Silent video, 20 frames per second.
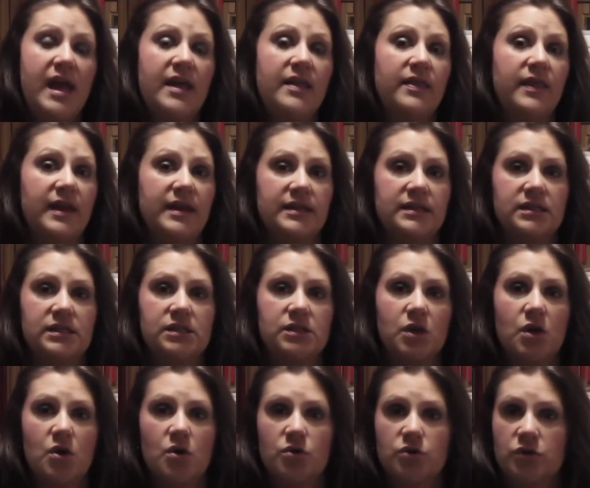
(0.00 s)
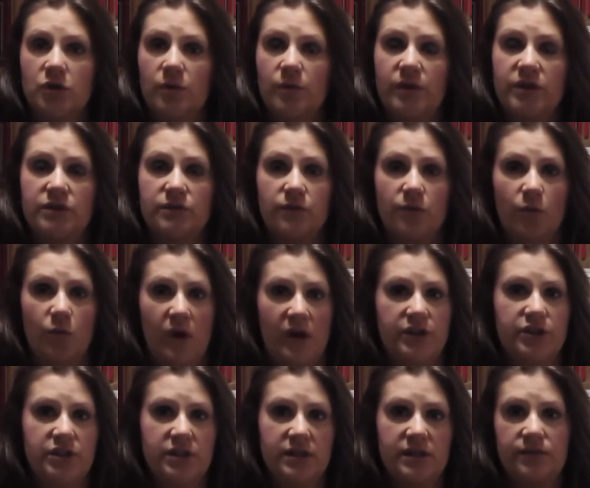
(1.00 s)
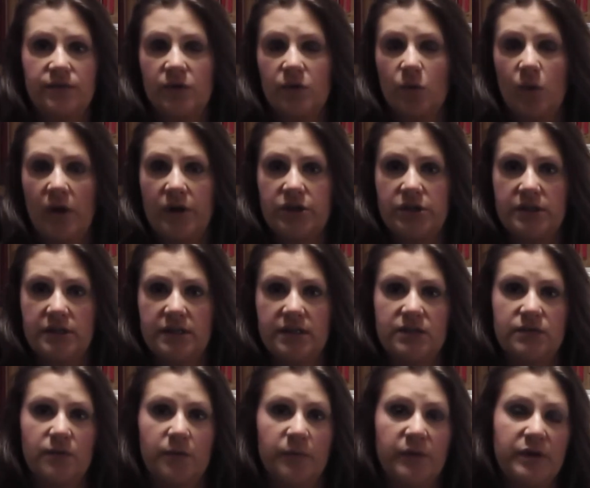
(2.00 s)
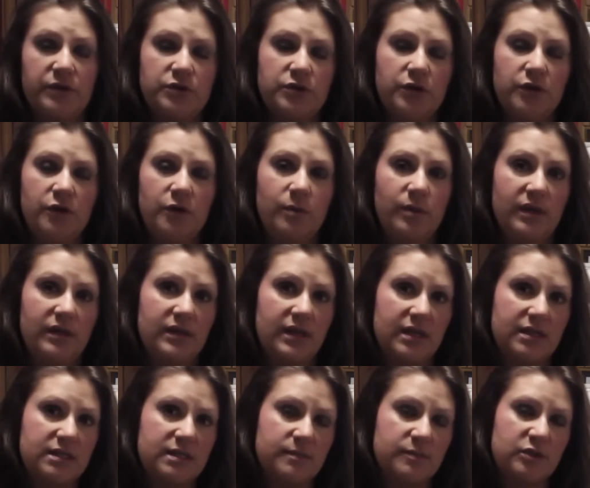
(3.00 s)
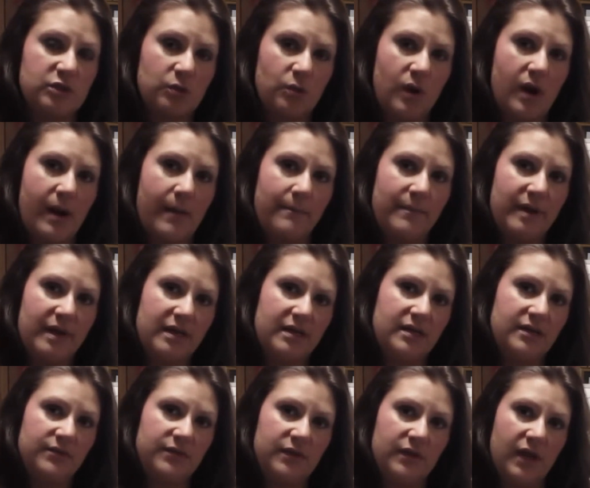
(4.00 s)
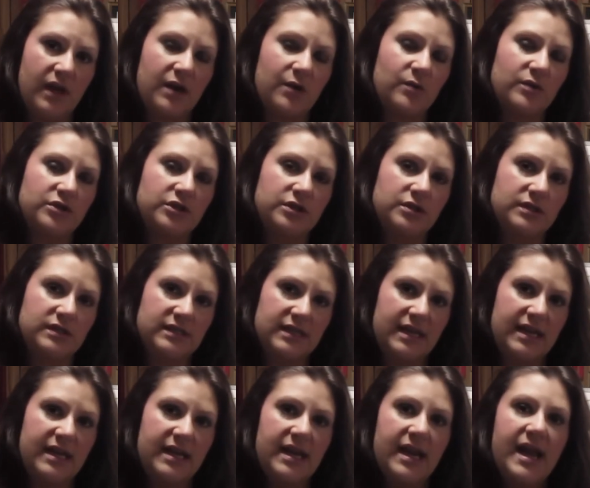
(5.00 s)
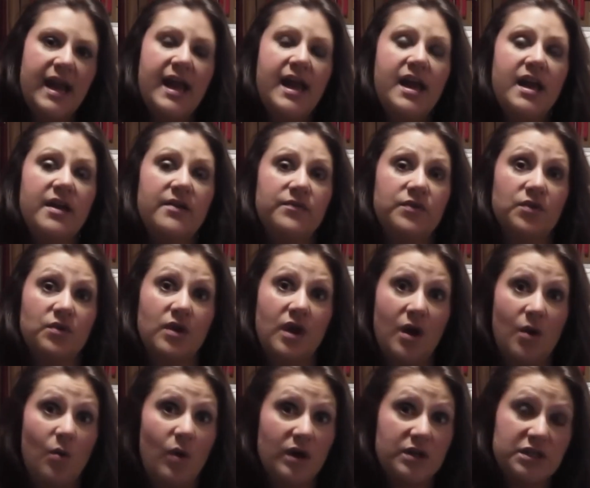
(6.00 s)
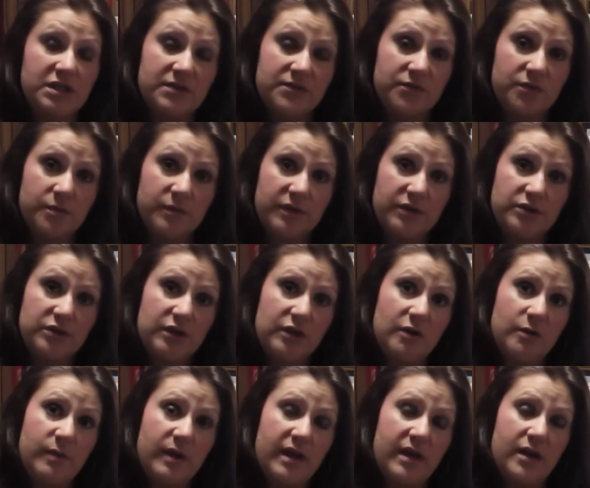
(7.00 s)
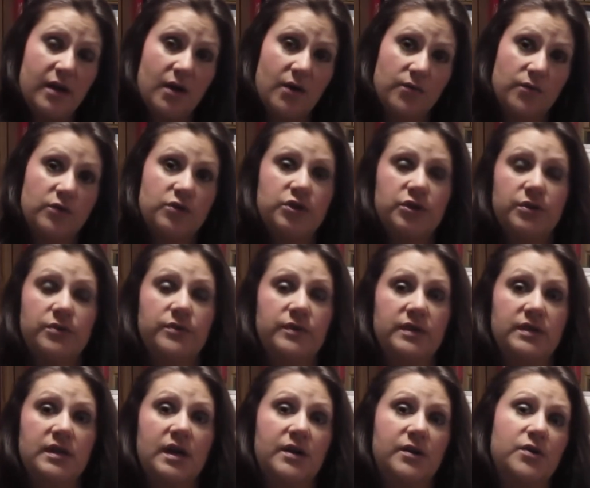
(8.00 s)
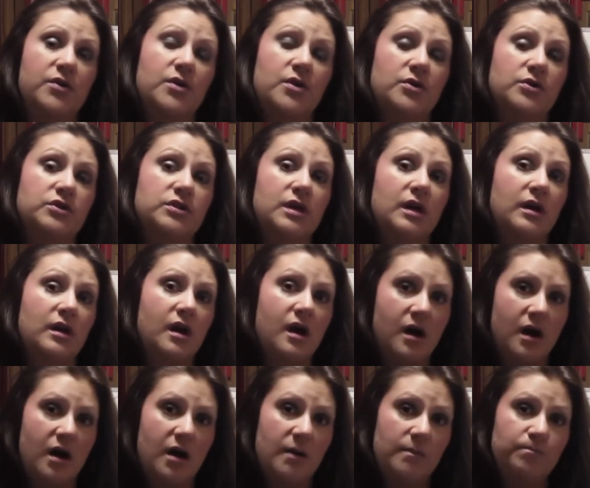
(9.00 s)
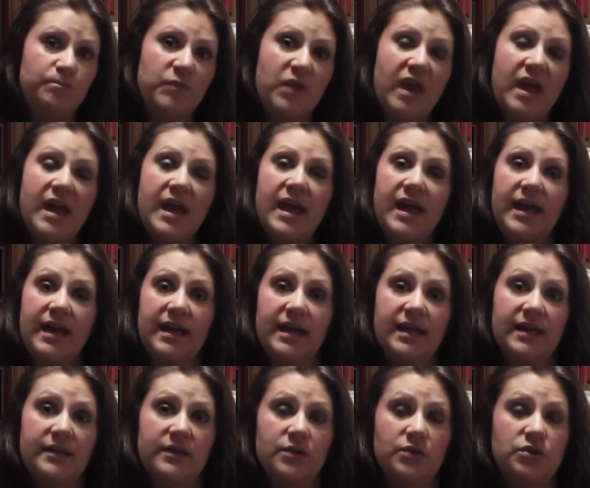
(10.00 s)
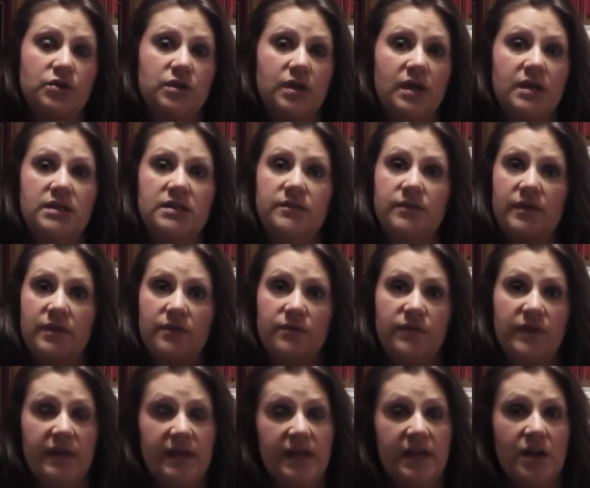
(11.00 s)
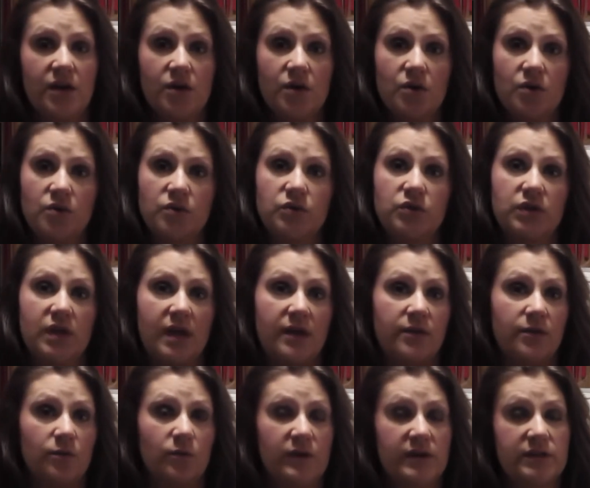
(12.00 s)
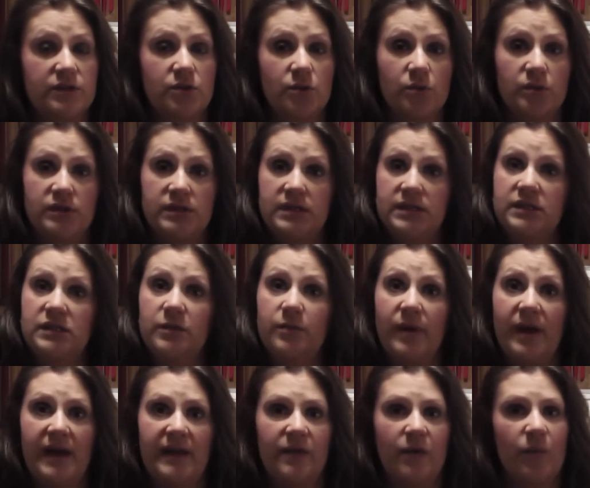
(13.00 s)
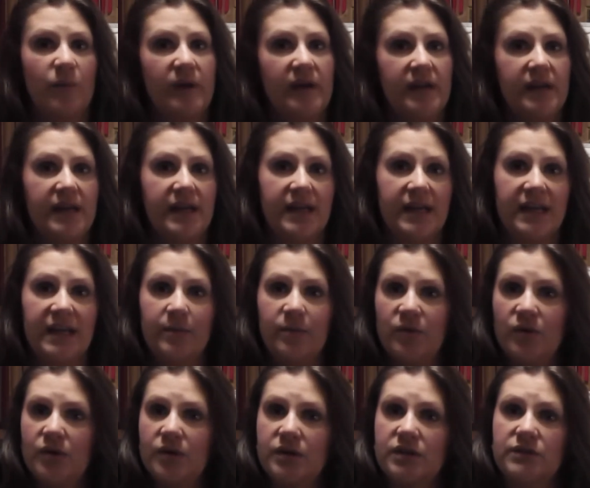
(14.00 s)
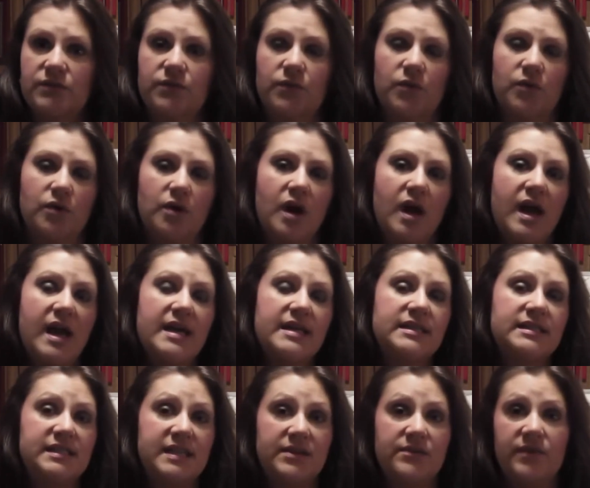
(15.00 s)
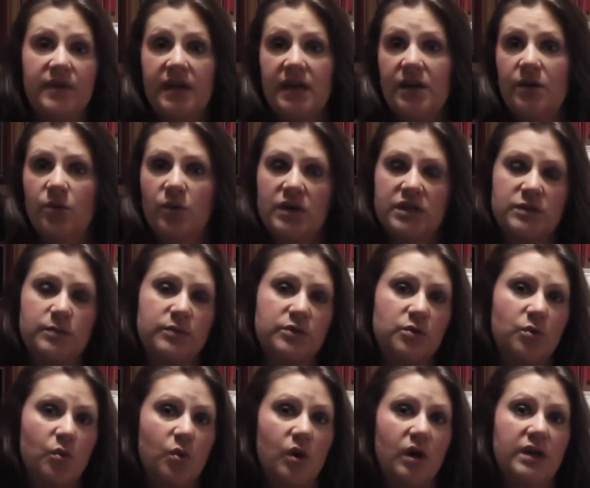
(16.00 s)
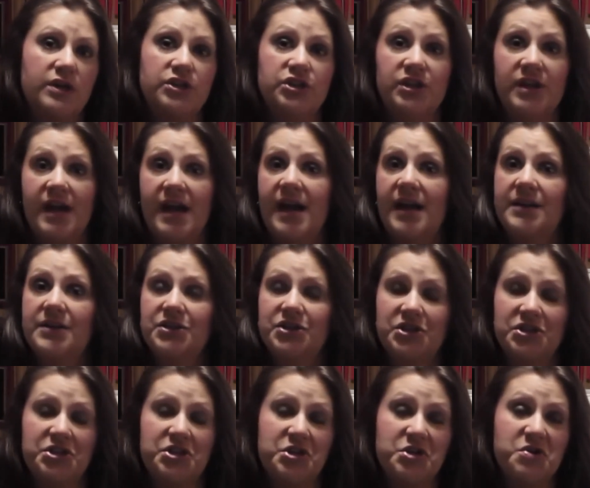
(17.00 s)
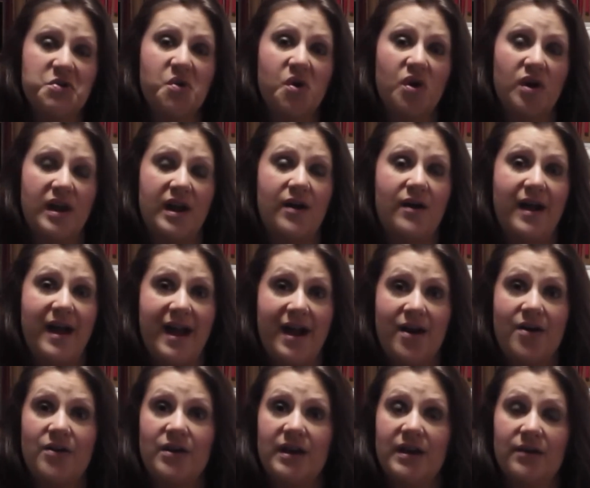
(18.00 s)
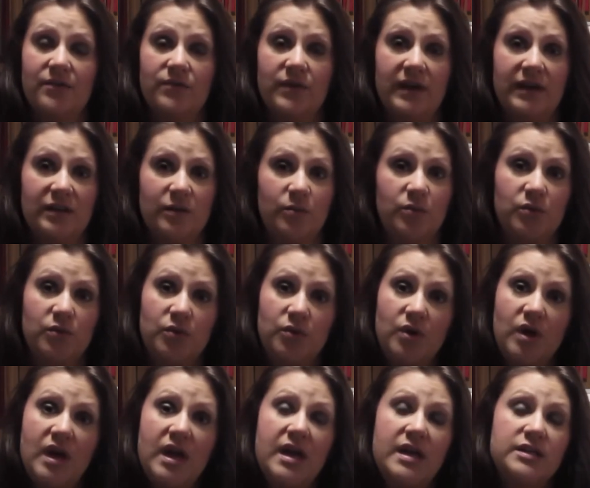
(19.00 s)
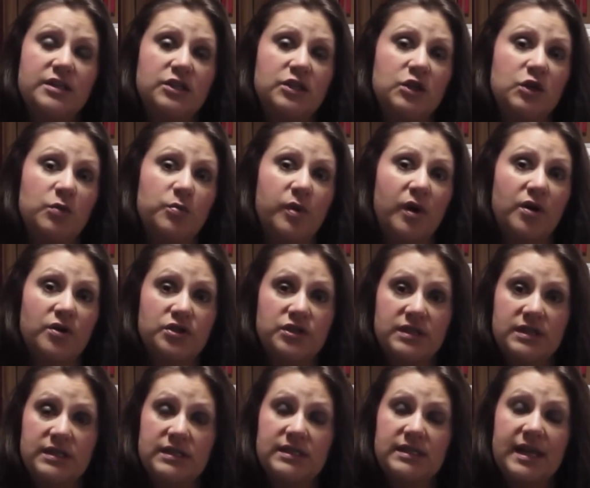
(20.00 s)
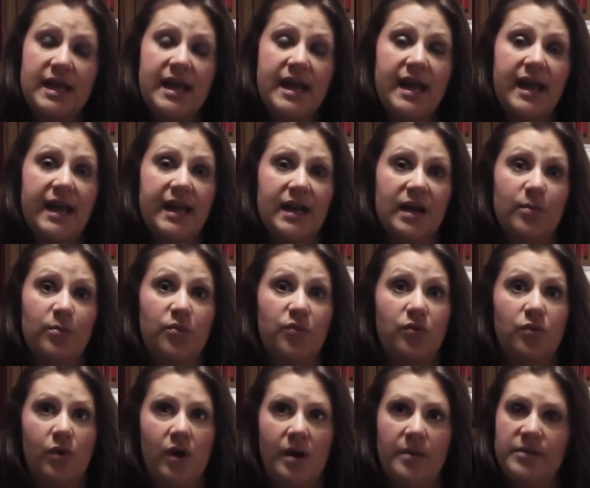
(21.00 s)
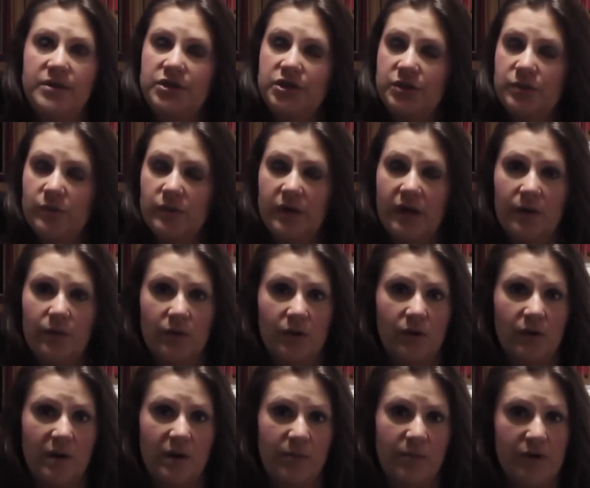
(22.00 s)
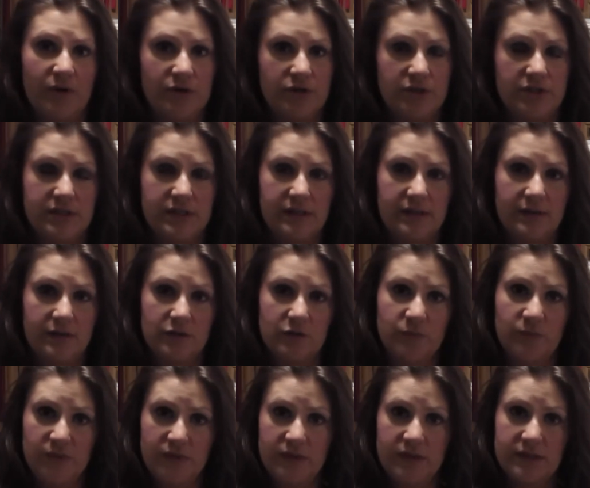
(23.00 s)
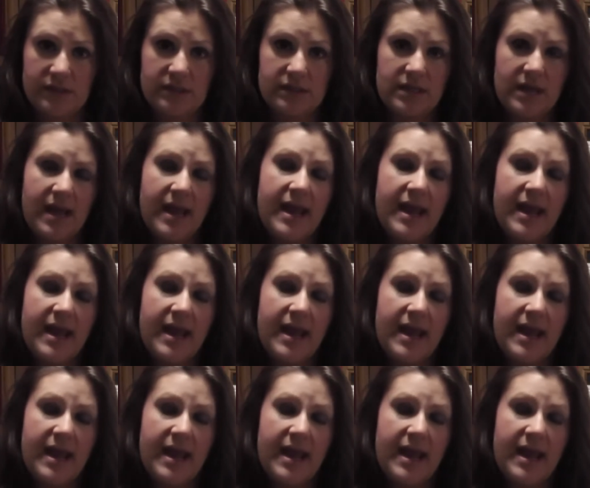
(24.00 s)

Thanks so much for watching. If you're watching this from YouTube, hit that subscribe button if you like what you see. If you're not watching it from YouTube, head over to TheDoctorNurse.com, and there's tons of other videos, other resources. The Pathopedia ebooks for CV, respiratory, GI, and GU are now out and available to purchase, and I promise you will not regret purchasing those books.